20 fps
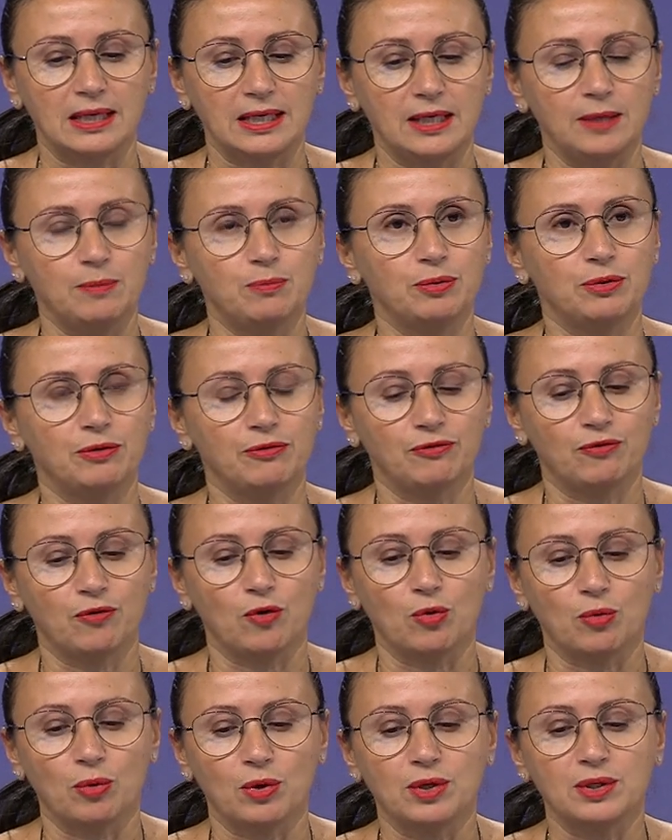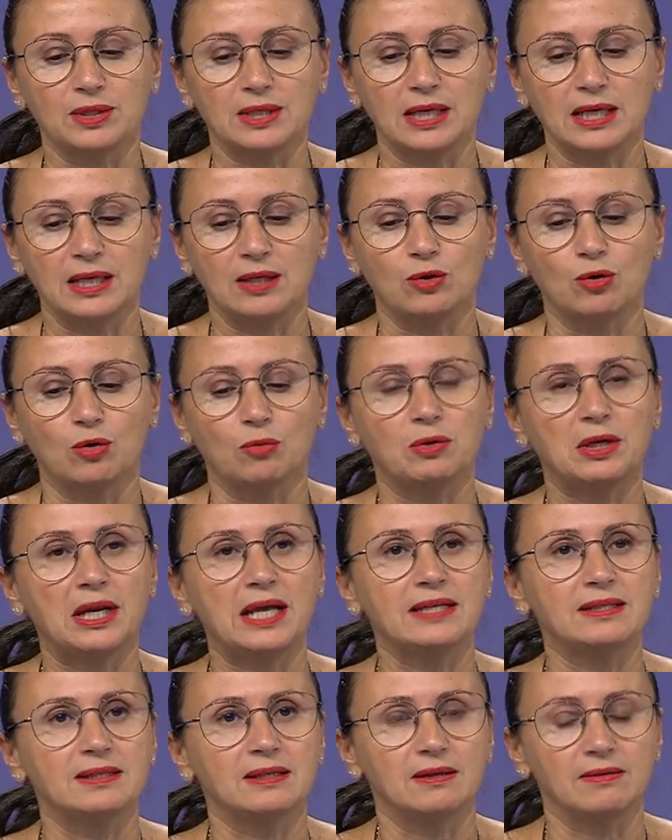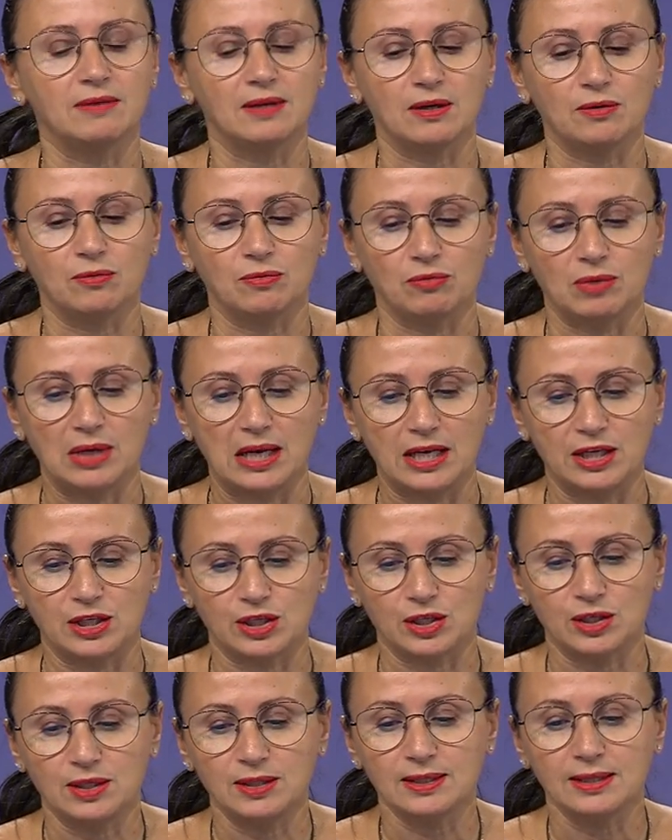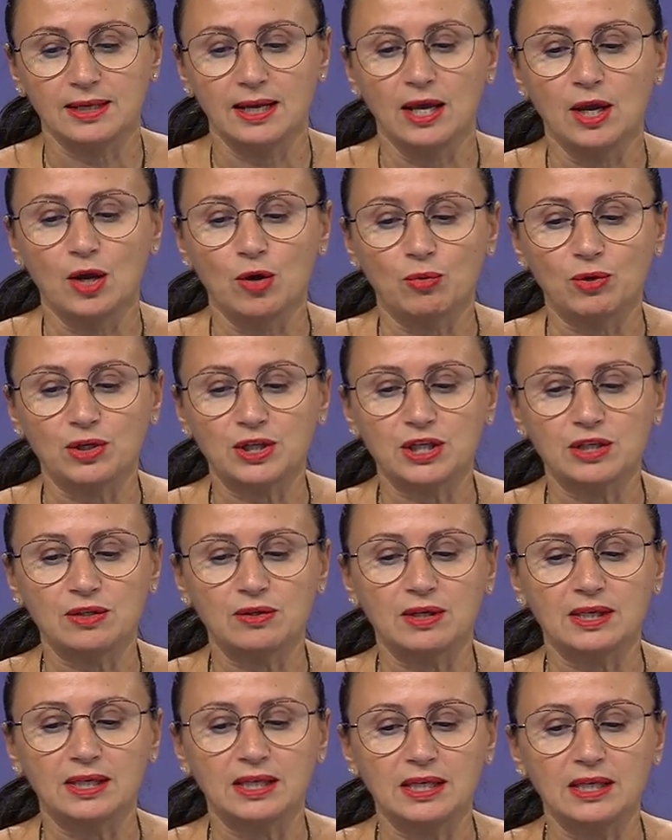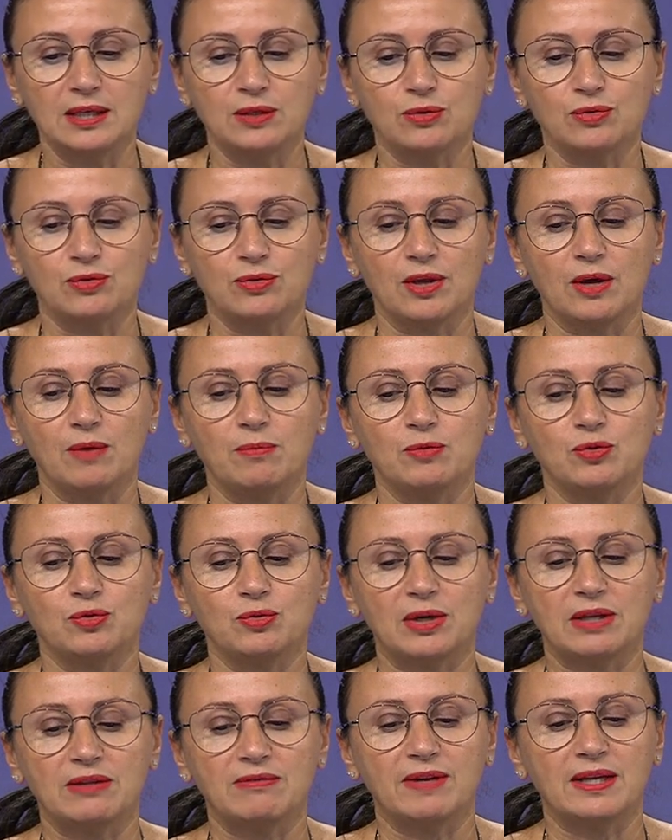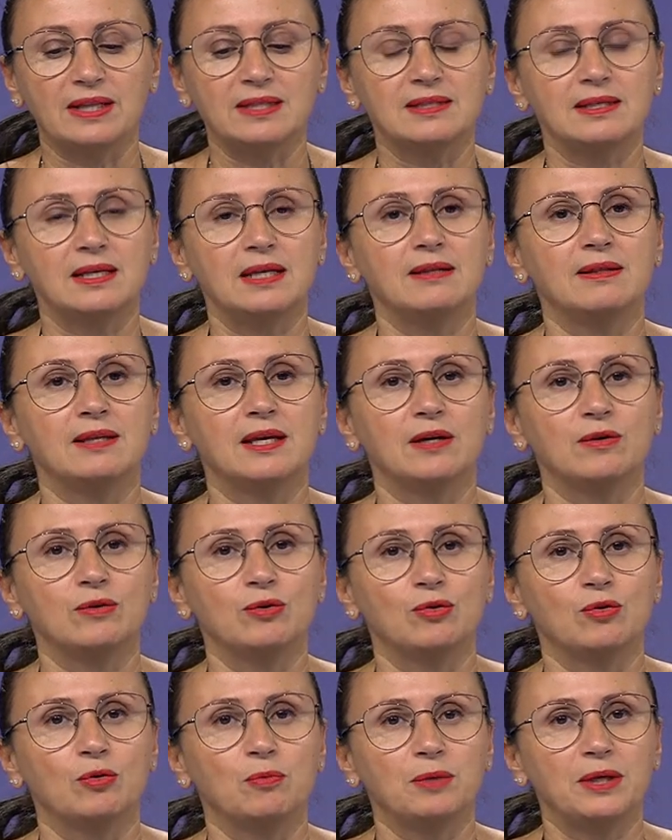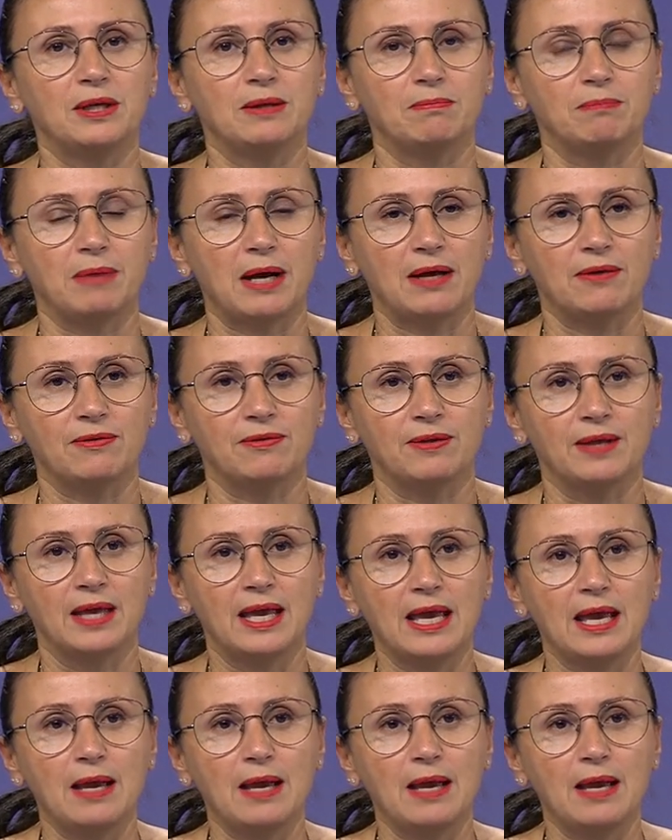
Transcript: leap forward in normalizing their relations, which is a key to them to advance in their European path.